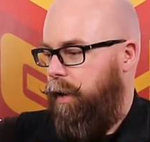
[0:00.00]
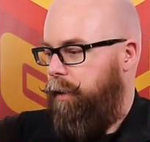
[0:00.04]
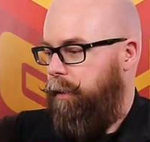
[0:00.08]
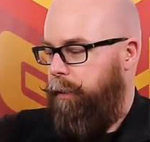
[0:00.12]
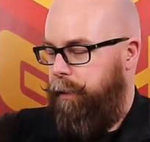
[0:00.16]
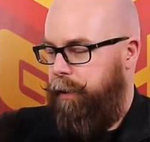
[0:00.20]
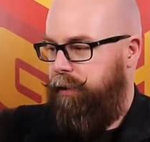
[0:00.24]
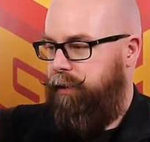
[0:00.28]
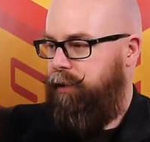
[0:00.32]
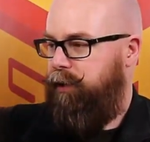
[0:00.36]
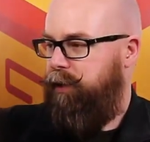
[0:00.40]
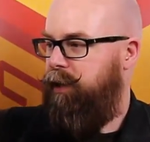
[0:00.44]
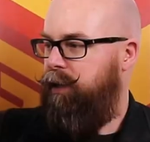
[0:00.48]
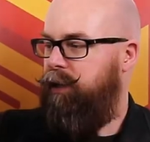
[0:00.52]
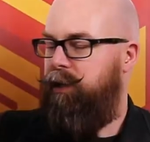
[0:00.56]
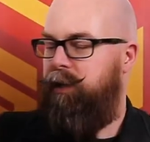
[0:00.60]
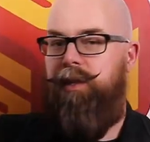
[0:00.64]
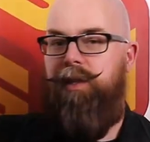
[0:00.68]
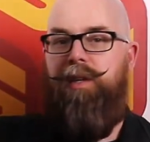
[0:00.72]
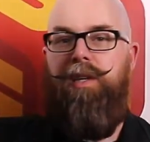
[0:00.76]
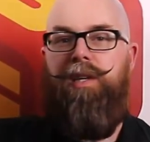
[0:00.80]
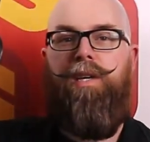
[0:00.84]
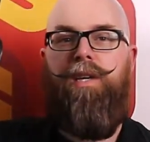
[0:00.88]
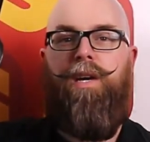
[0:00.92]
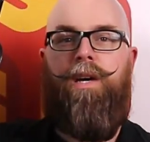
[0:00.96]
This
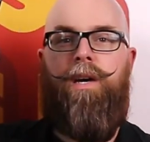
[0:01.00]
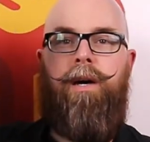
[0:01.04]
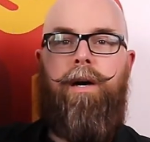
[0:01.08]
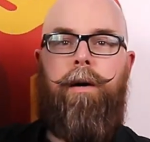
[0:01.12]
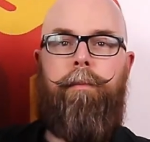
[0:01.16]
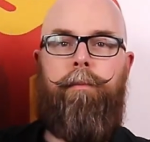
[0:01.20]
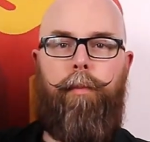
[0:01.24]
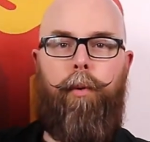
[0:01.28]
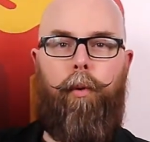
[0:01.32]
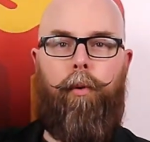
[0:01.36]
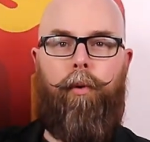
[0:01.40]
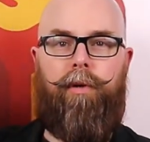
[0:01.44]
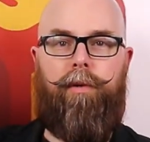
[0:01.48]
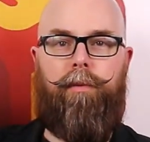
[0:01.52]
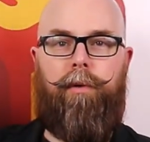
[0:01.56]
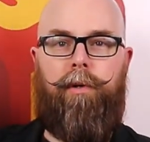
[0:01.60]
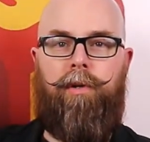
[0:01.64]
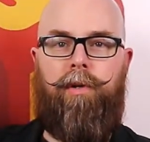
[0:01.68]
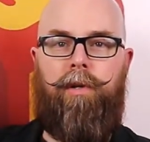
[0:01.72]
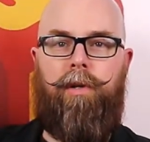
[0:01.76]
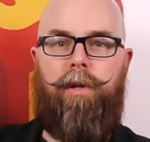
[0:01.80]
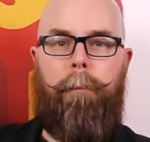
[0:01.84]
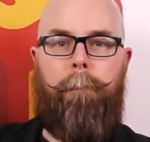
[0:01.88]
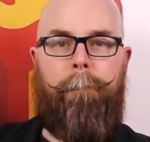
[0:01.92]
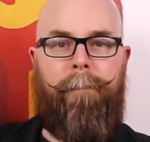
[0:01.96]
is the
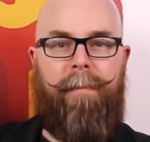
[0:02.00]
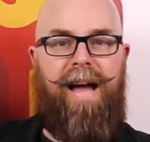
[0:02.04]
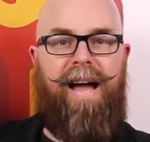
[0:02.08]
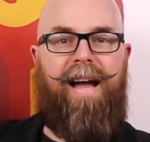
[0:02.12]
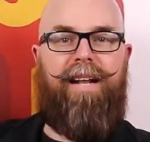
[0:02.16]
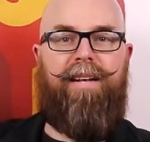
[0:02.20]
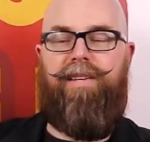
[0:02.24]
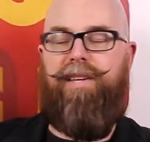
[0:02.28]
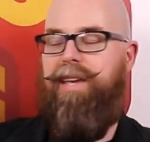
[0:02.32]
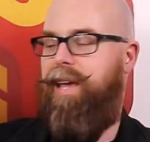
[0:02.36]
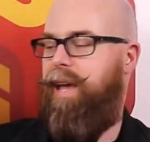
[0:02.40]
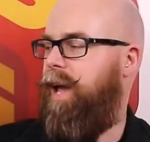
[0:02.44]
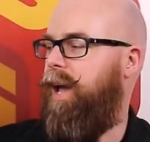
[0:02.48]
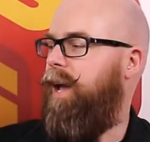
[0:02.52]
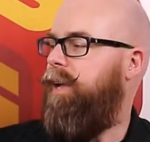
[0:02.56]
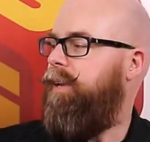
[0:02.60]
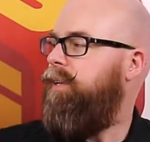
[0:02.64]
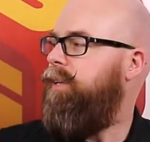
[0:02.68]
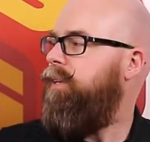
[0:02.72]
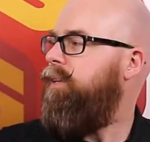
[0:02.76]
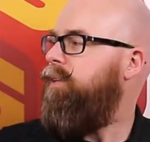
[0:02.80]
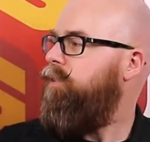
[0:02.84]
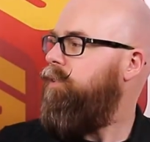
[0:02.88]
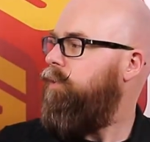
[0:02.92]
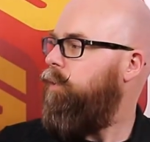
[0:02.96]
portable mat
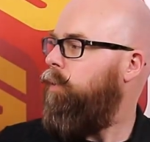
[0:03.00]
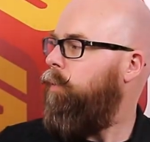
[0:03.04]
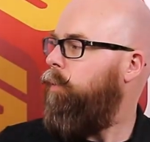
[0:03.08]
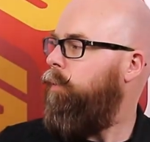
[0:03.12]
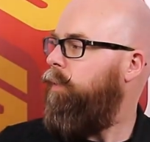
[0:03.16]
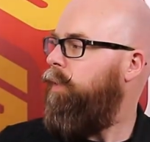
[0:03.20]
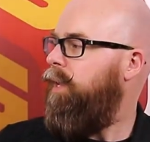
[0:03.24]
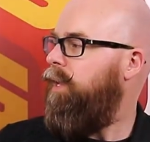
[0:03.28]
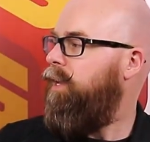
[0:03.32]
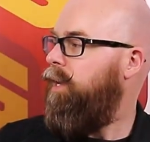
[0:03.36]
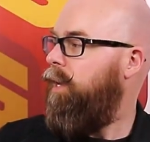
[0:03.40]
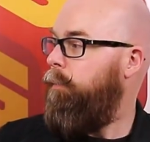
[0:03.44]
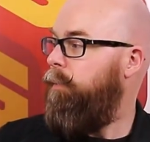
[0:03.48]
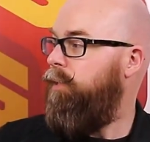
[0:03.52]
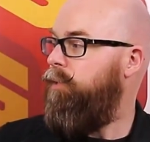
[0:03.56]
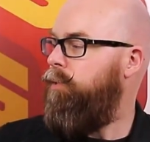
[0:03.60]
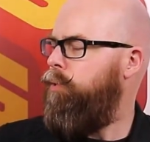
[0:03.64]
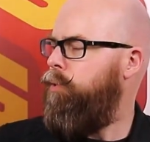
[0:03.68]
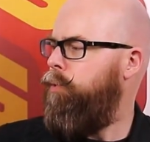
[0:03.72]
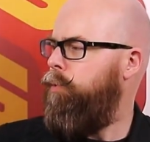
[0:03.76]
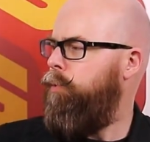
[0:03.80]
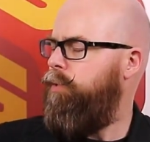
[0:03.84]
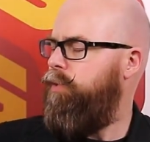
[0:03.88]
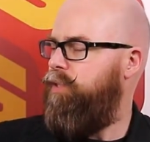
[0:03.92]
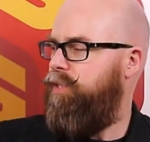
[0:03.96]
caddy. So they come in
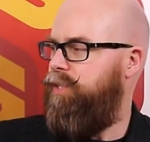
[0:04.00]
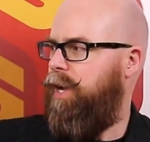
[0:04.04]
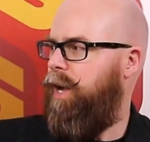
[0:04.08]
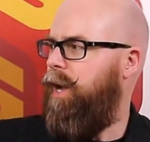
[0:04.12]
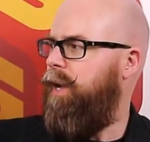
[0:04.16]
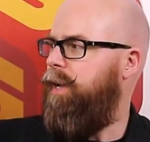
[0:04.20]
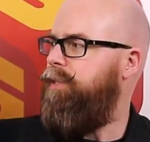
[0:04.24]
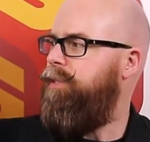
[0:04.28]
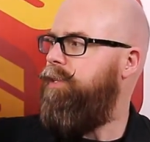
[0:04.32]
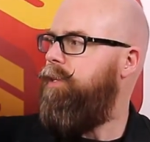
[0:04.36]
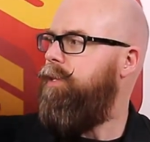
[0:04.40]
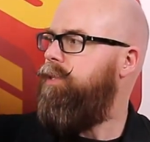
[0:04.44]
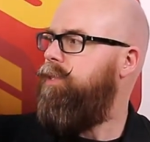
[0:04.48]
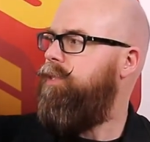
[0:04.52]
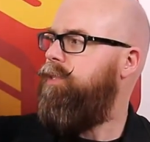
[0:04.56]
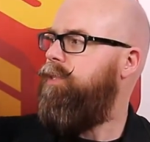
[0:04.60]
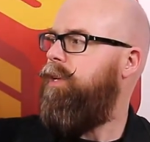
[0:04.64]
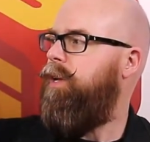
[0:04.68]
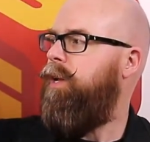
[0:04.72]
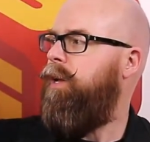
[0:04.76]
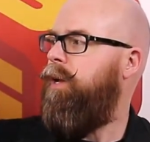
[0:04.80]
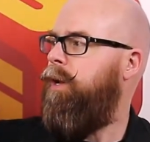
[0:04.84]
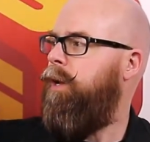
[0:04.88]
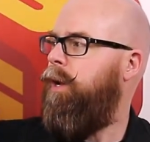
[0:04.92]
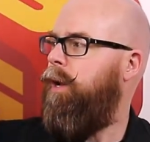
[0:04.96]
two sizes,
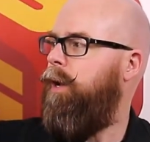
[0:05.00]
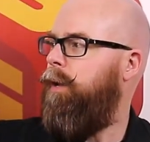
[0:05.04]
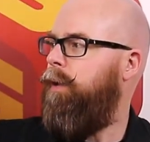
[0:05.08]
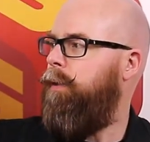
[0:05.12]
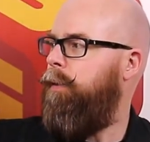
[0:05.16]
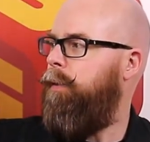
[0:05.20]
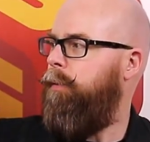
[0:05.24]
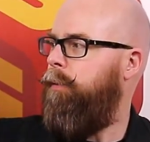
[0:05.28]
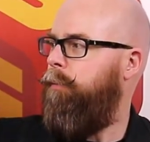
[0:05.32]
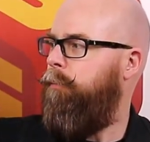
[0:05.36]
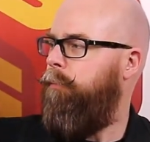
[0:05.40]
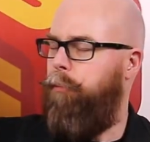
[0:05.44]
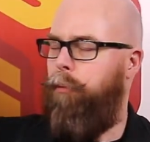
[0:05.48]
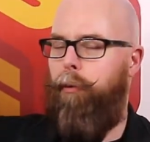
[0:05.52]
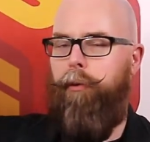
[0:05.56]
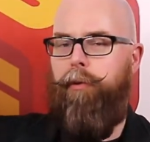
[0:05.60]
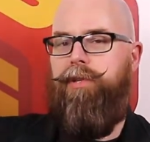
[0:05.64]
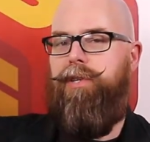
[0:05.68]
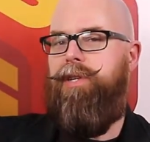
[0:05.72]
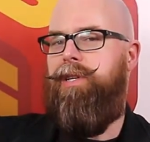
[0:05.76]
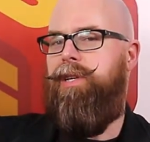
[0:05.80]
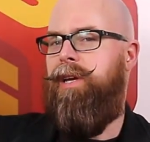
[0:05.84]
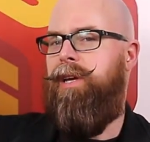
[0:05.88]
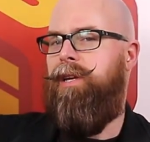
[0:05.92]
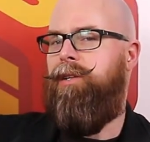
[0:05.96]
the
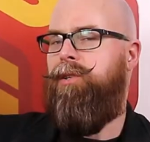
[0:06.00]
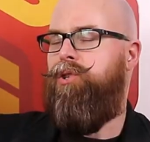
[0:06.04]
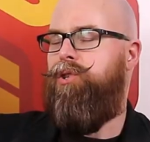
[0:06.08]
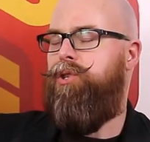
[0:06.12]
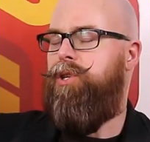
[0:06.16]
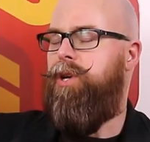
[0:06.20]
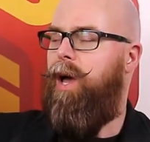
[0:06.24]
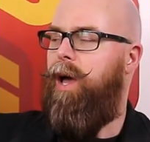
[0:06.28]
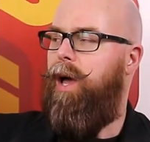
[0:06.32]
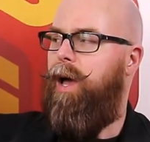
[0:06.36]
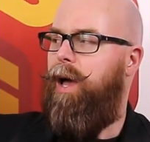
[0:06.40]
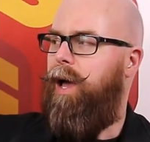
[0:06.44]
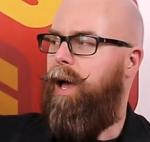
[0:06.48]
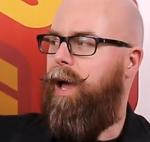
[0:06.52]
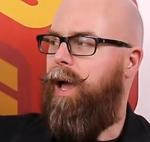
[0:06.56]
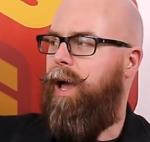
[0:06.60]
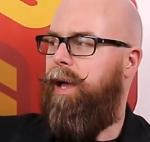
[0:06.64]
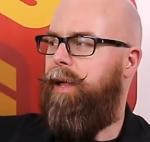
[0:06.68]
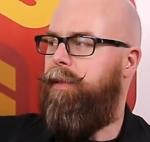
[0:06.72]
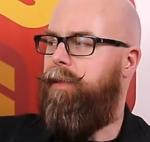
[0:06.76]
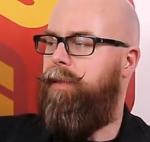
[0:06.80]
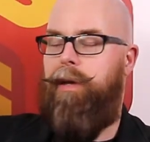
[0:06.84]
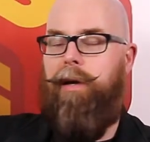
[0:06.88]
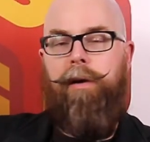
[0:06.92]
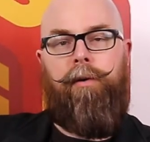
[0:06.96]
14-inch,
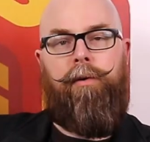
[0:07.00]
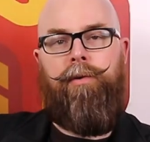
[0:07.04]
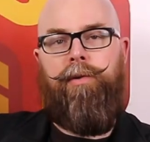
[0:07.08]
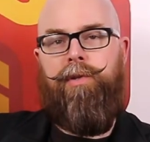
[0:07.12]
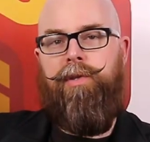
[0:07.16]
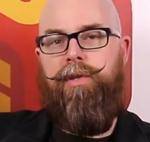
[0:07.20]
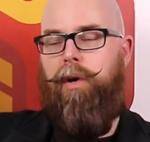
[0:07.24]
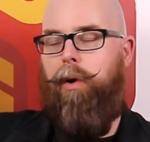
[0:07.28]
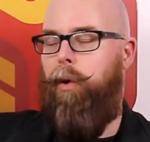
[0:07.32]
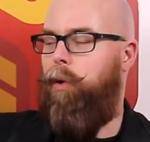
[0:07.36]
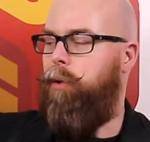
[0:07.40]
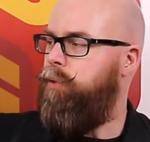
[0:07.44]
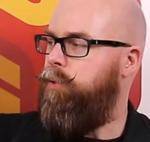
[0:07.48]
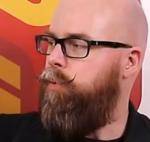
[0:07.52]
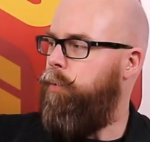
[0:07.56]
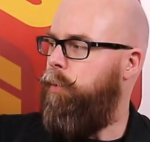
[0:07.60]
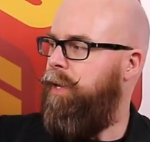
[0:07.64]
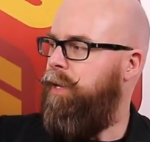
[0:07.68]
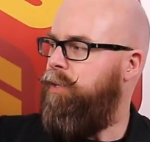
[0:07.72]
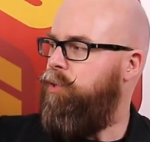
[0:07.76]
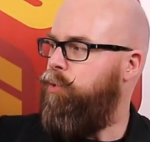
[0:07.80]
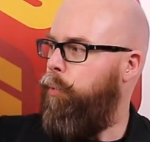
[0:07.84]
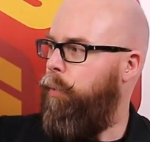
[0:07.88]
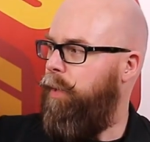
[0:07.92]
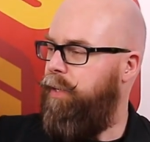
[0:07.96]
and there's also
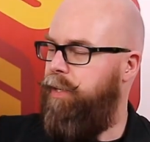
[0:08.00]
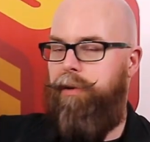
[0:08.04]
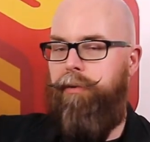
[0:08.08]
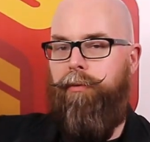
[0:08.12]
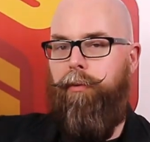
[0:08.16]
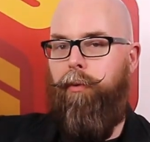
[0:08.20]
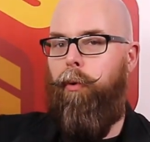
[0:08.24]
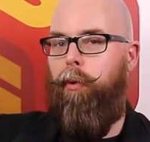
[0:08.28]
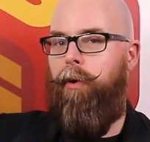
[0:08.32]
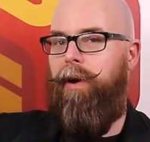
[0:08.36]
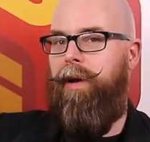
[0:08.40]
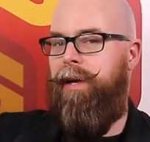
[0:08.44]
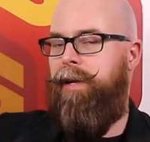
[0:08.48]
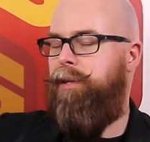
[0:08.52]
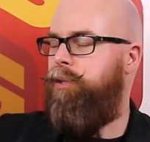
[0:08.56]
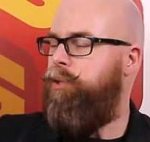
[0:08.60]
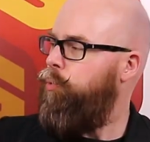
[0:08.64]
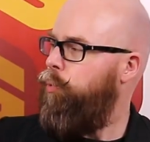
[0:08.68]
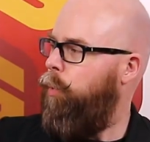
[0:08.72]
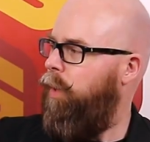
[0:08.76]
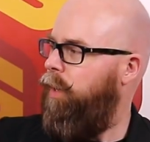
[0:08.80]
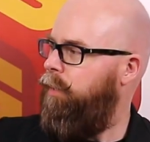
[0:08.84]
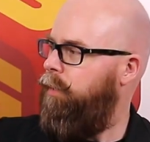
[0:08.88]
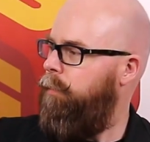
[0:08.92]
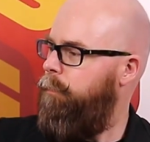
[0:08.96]
a
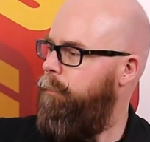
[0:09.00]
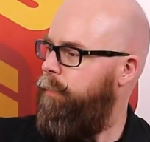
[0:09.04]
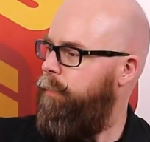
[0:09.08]
24-inch one.